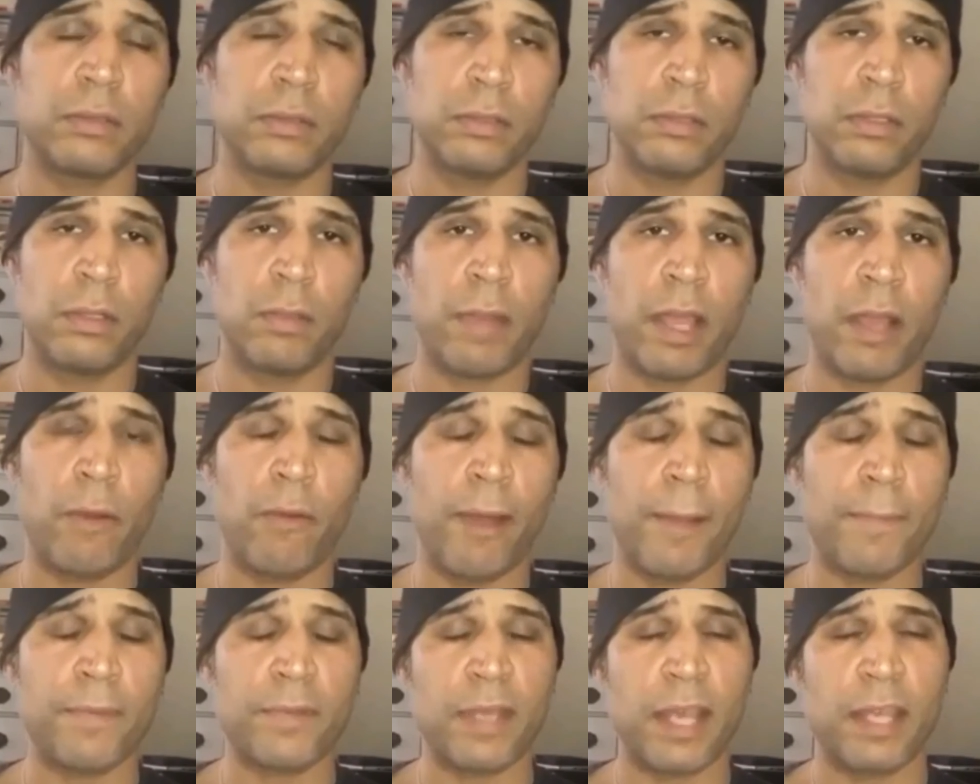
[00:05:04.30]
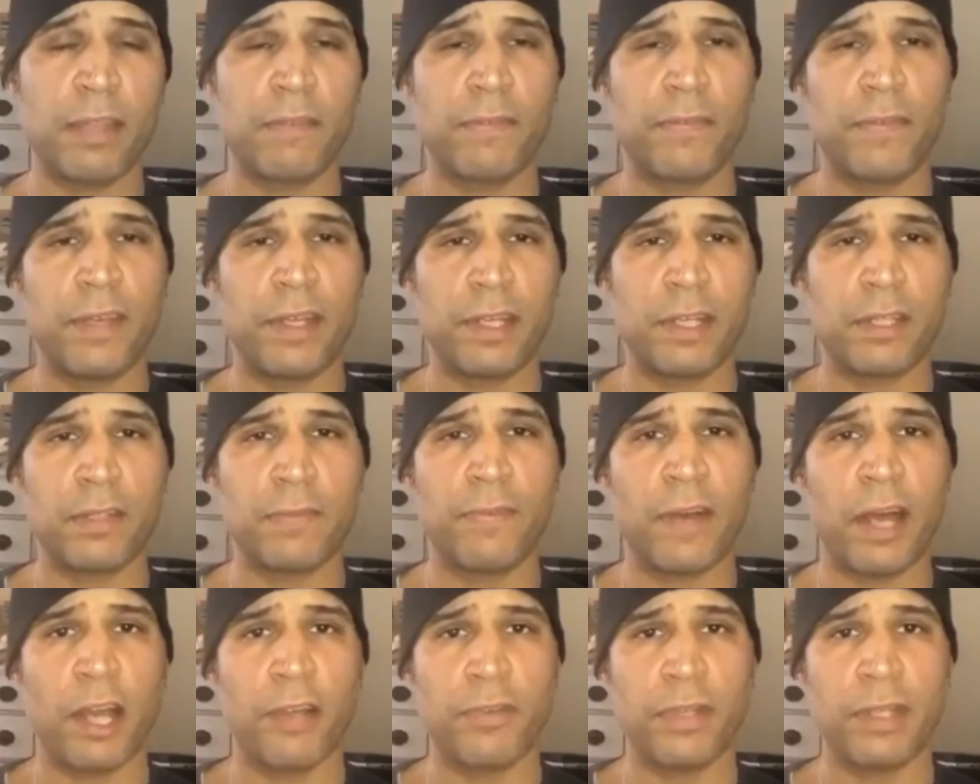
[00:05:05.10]
My website is
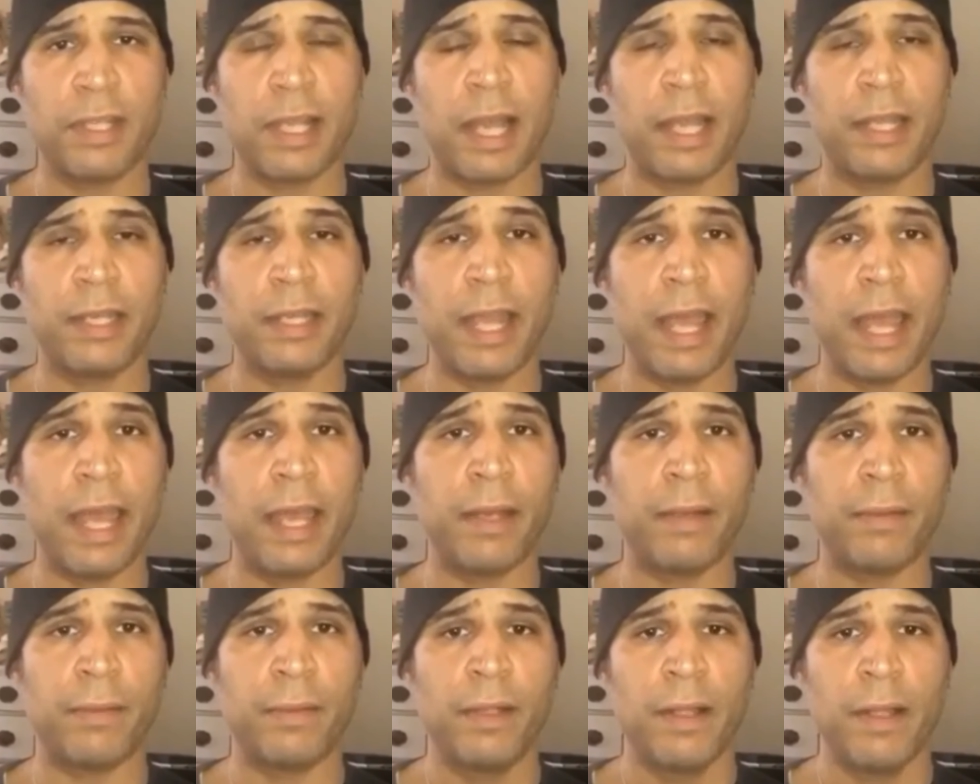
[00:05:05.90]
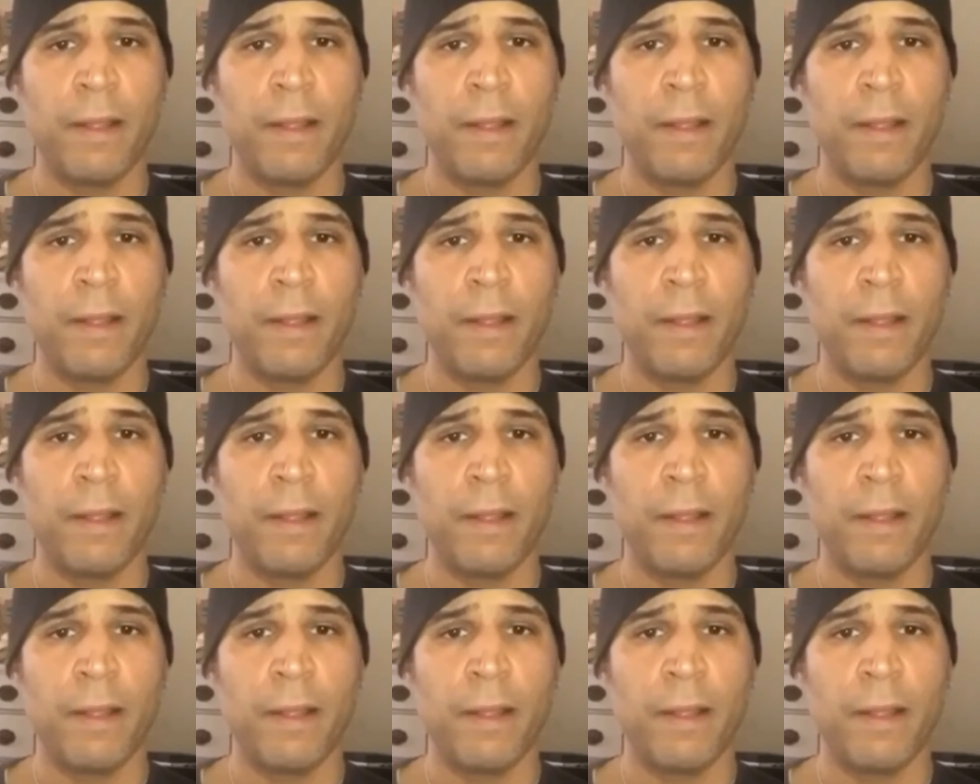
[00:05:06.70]
fitnessfoundry.net.